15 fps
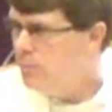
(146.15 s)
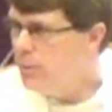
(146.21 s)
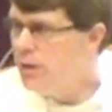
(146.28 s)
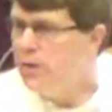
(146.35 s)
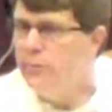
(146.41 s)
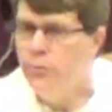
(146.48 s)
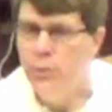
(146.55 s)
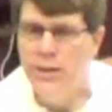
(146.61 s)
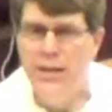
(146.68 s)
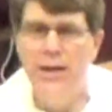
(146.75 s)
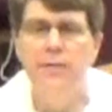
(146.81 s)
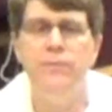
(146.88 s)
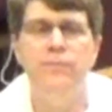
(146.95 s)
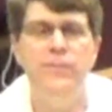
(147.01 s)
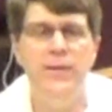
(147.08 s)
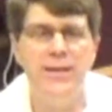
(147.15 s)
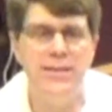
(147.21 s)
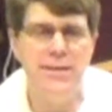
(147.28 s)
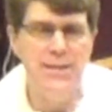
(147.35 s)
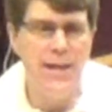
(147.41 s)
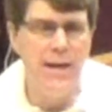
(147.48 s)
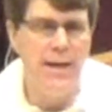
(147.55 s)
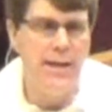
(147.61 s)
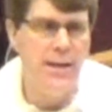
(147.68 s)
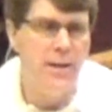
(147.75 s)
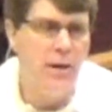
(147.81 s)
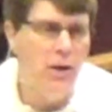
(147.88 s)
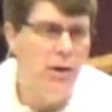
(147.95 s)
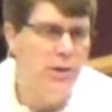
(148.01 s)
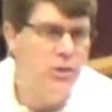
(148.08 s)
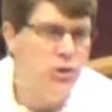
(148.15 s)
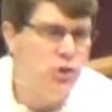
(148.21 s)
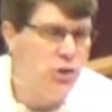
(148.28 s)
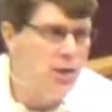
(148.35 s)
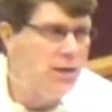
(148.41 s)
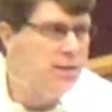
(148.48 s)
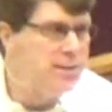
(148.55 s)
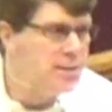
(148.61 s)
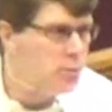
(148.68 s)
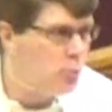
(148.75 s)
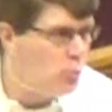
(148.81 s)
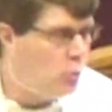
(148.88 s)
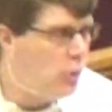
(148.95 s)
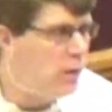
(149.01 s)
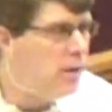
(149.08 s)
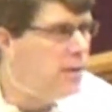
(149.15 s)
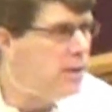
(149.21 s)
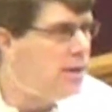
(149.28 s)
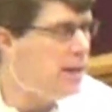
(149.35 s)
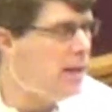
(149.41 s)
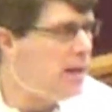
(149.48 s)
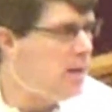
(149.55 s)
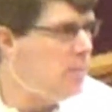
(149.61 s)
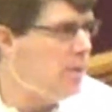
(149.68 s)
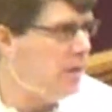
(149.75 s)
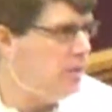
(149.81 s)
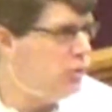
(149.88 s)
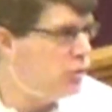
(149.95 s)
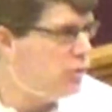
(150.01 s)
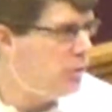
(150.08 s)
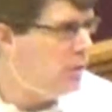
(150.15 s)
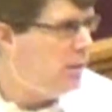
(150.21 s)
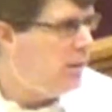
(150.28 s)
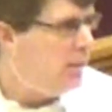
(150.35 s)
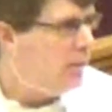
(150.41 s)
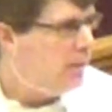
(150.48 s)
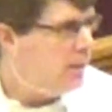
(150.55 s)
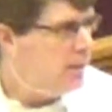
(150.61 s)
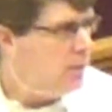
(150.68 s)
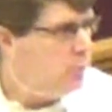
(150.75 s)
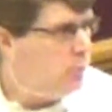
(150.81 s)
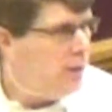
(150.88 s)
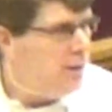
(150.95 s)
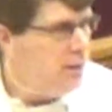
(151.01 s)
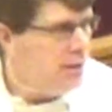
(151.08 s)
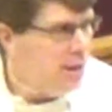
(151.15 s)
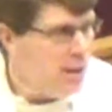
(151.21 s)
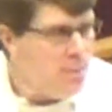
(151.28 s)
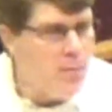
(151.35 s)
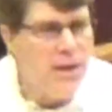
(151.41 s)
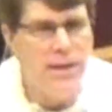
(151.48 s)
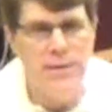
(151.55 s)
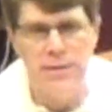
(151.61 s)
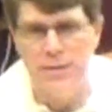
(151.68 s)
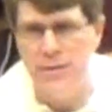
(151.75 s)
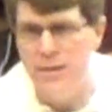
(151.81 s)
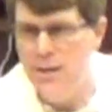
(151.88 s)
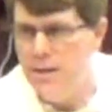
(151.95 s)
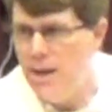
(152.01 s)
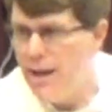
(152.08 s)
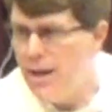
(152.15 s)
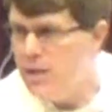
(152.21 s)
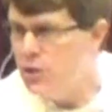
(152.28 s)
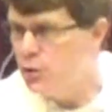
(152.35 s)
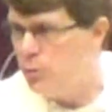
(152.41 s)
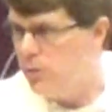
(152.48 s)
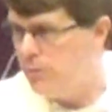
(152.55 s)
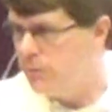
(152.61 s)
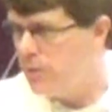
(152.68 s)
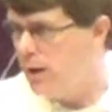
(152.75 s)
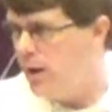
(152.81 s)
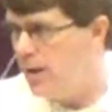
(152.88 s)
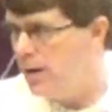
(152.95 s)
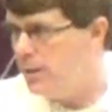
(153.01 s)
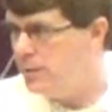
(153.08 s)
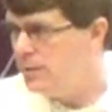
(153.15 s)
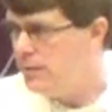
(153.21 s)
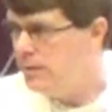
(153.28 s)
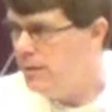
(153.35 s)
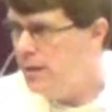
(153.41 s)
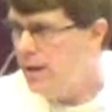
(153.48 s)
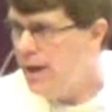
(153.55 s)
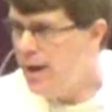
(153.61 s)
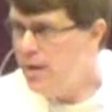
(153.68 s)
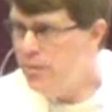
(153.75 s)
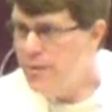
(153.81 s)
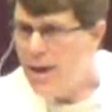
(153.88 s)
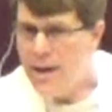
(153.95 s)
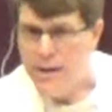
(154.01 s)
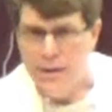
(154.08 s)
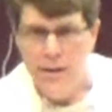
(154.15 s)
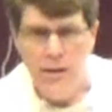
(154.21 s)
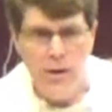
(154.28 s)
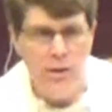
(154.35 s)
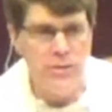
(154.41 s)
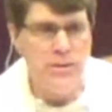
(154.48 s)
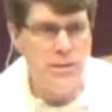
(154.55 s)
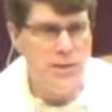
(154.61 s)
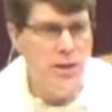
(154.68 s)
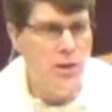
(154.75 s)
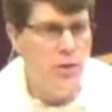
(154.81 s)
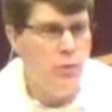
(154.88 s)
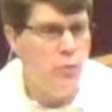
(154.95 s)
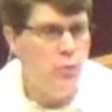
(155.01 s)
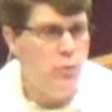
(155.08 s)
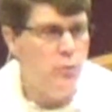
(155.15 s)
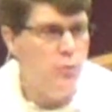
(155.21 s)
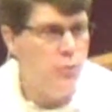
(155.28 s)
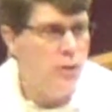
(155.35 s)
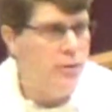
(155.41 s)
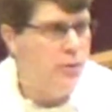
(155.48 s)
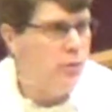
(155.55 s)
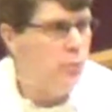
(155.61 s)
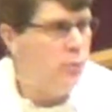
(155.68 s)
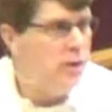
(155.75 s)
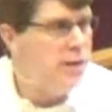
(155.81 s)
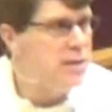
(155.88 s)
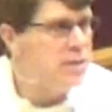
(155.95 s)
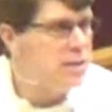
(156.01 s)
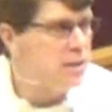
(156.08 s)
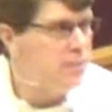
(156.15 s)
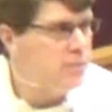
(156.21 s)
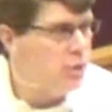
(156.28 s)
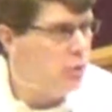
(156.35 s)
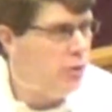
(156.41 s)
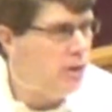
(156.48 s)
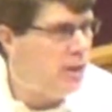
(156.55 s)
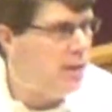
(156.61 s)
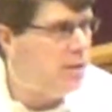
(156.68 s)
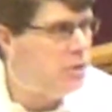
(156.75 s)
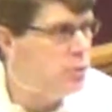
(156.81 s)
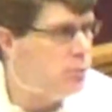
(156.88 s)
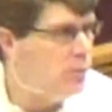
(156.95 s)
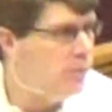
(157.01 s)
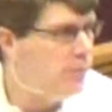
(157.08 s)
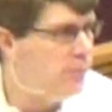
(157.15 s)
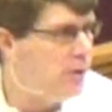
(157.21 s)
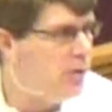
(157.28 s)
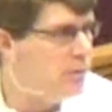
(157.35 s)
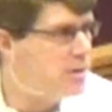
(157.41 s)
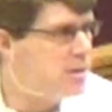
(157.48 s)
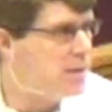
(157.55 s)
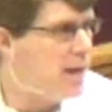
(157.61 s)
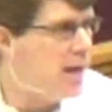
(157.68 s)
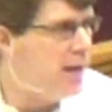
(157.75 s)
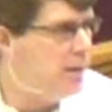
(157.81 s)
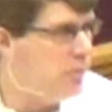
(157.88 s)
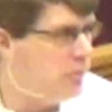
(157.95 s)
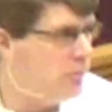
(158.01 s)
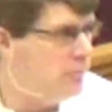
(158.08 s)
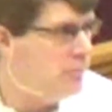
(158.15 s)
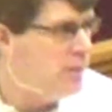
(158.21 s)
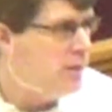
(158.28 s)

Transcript: But if we get fixated on just one image, then we limit the nature of God. And that can also run the risk of turning into a false idol,